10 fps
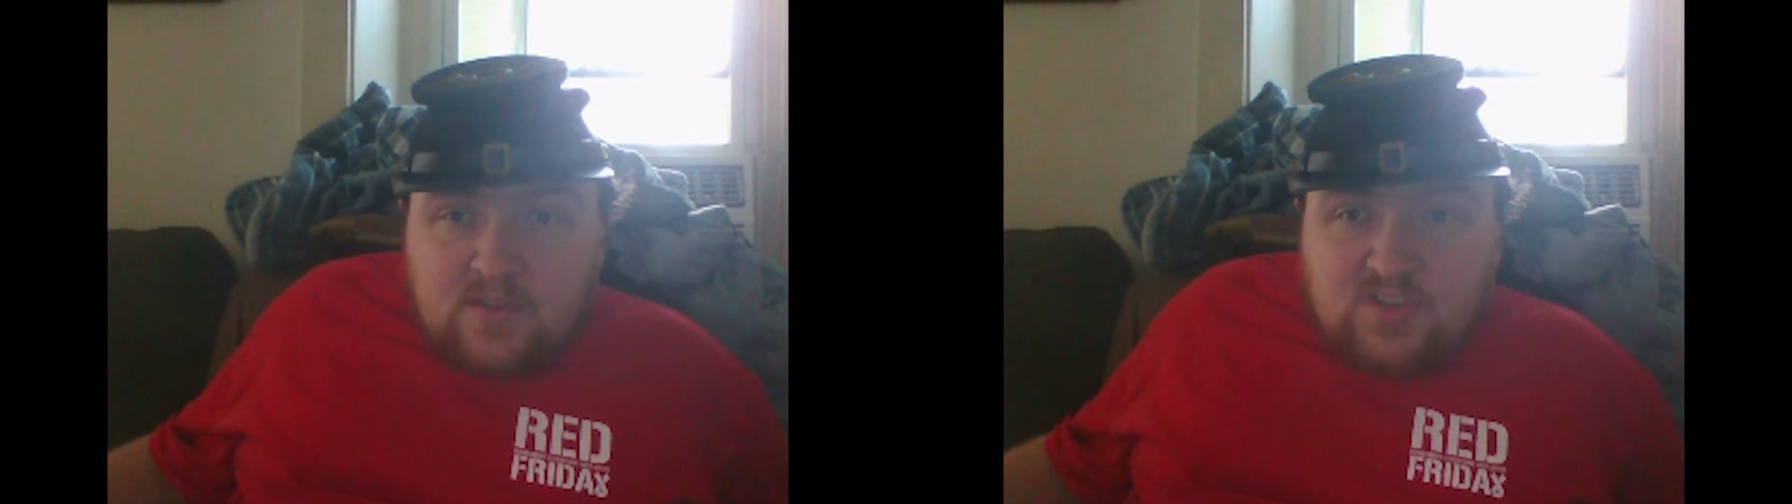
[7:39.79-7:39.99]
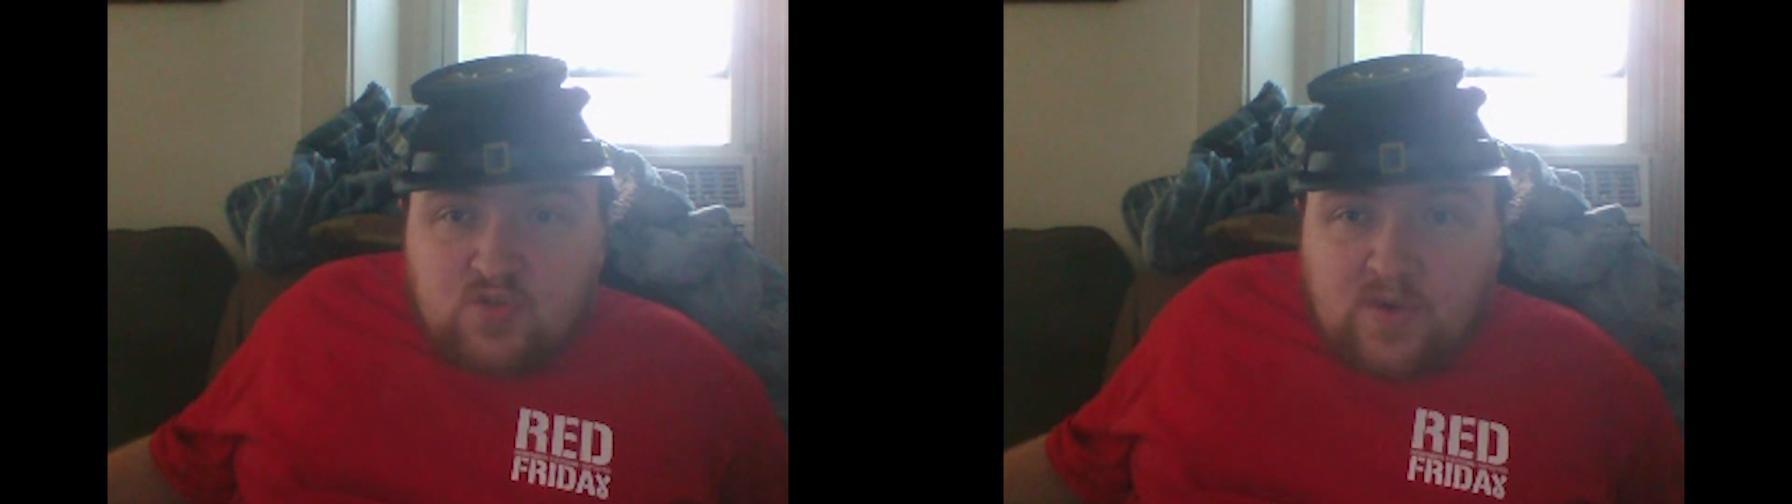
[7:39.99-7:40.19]

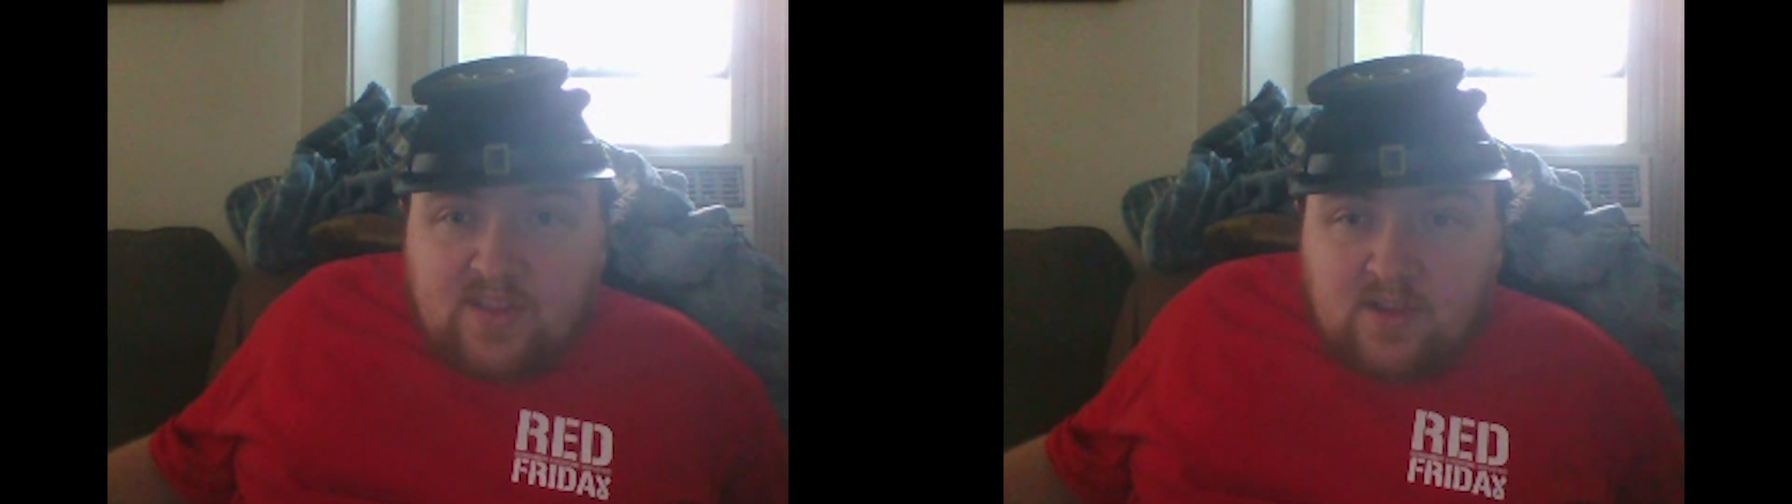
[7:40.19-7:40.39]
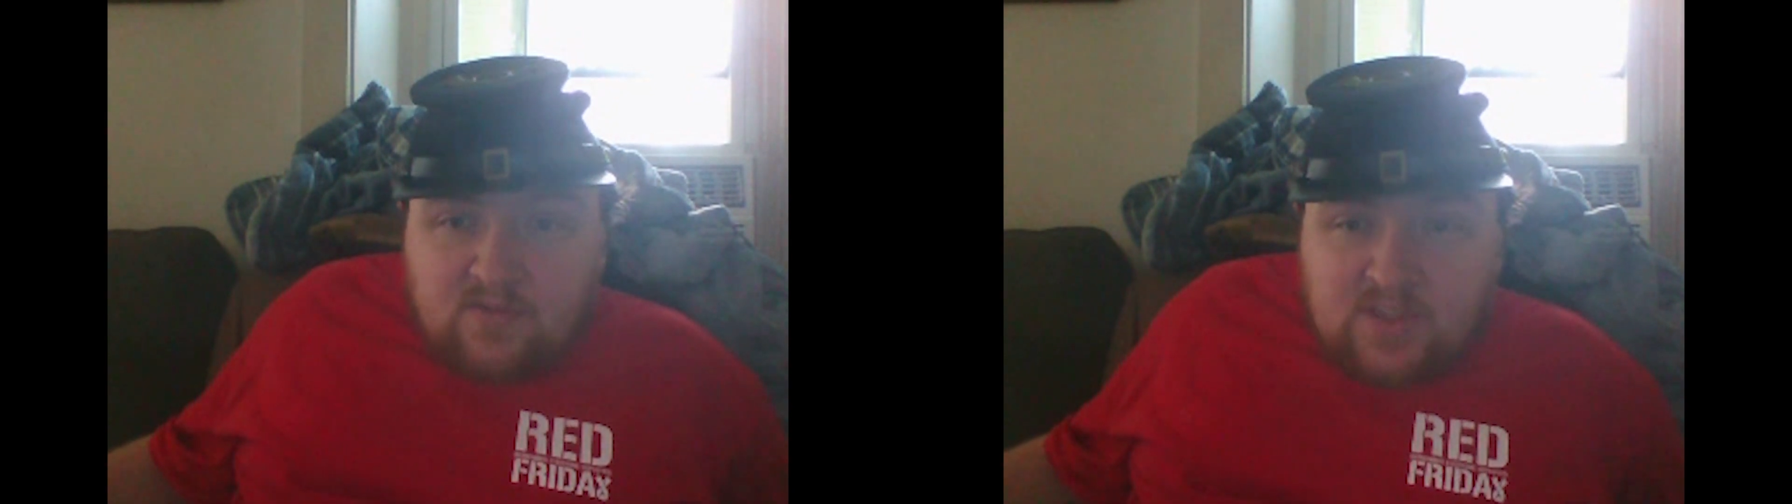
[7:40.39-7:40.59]
the
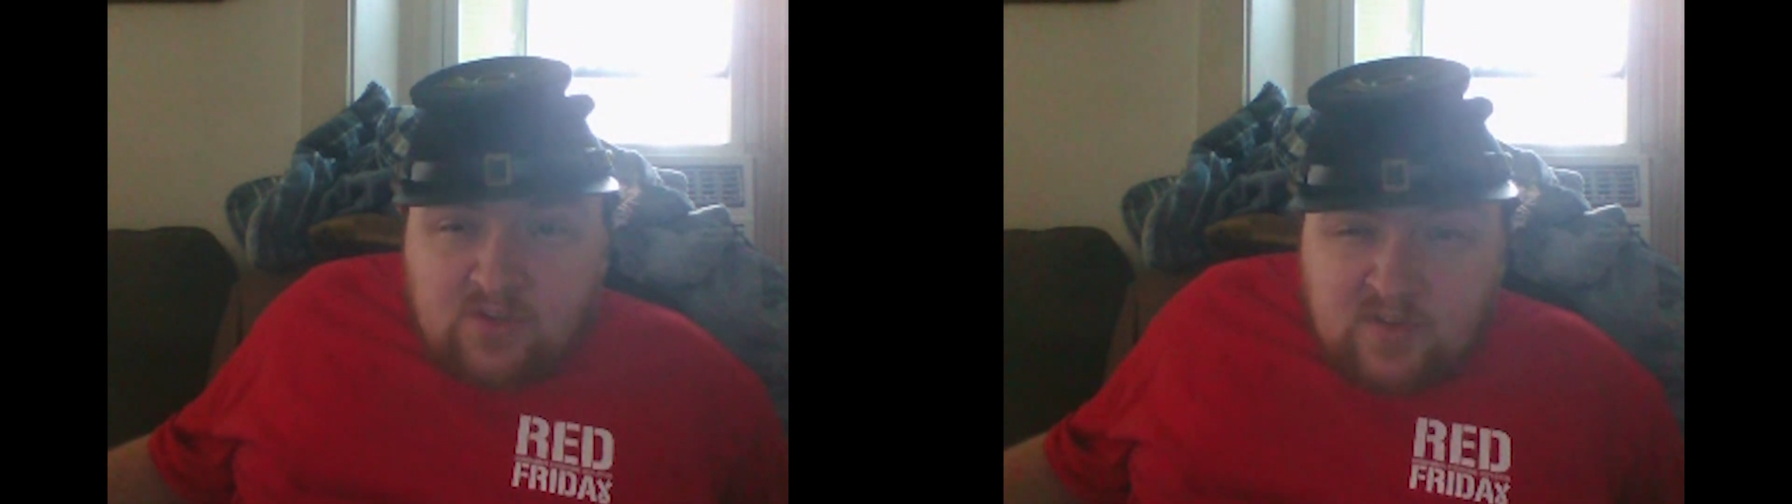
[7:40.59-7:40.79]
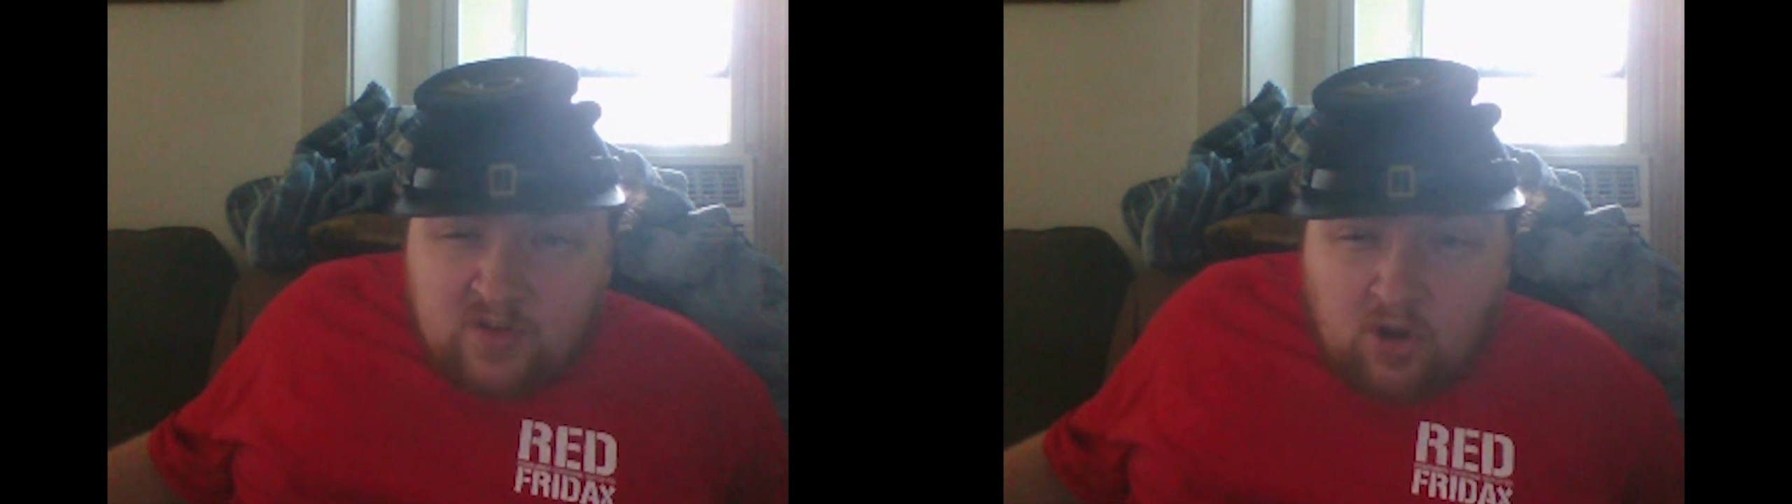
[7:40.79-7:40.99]
strength of the
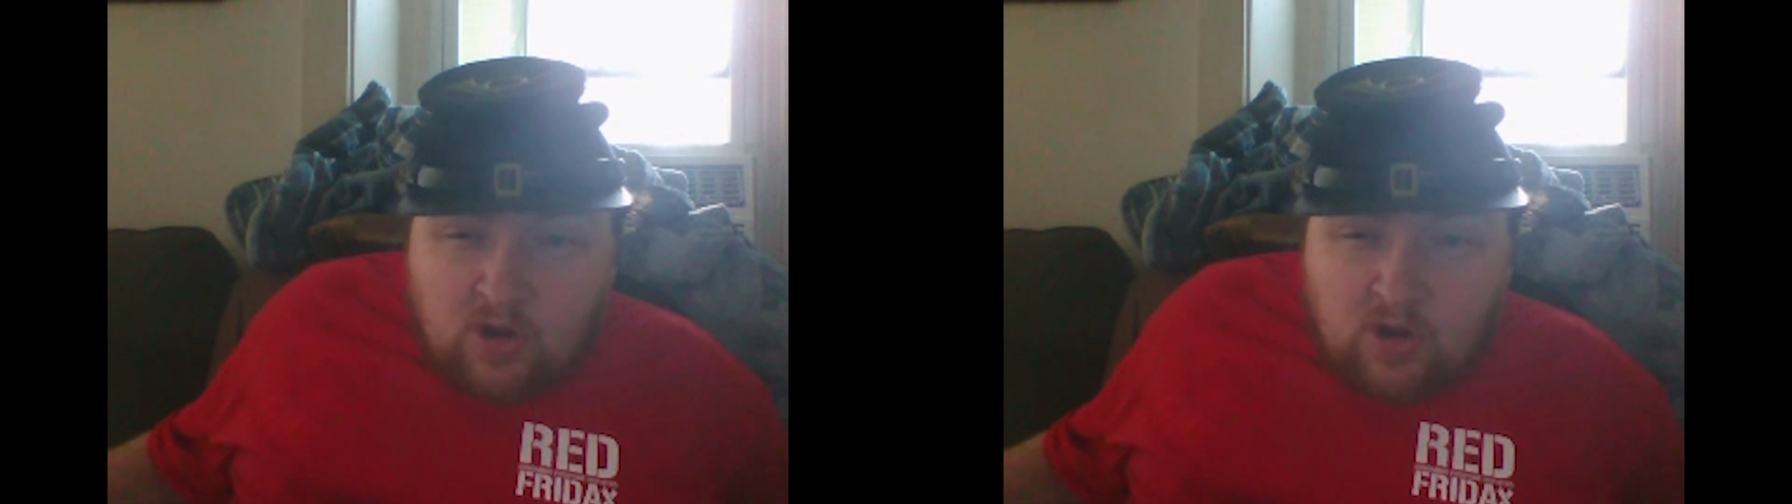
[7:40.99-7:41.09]
Union